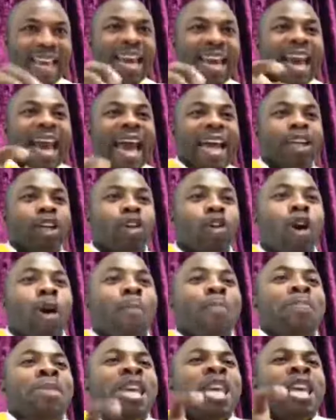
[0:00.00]
and
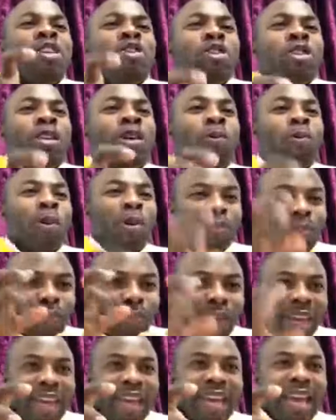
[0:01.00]
commune with
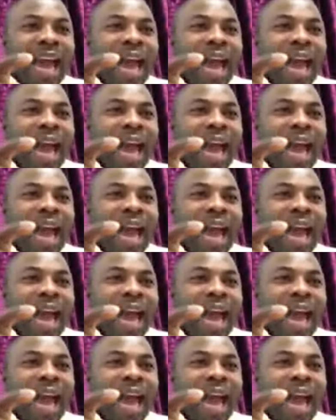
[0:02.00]
thee.